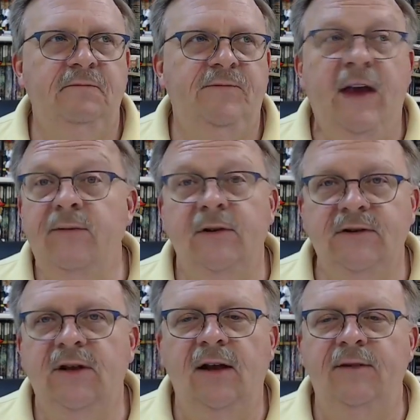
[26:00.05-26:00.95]
favorite
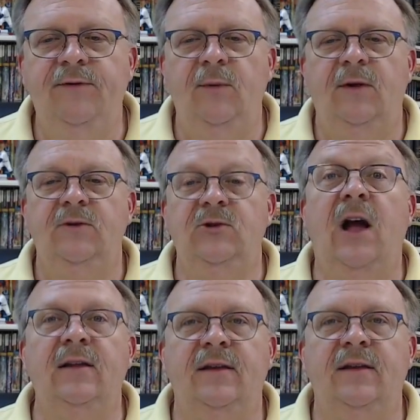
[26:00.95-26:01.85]
son, if you will,
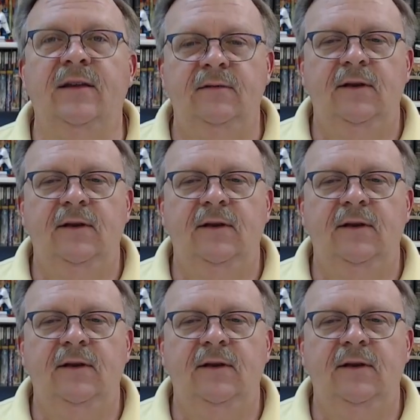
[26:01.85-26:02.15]
Jonathan.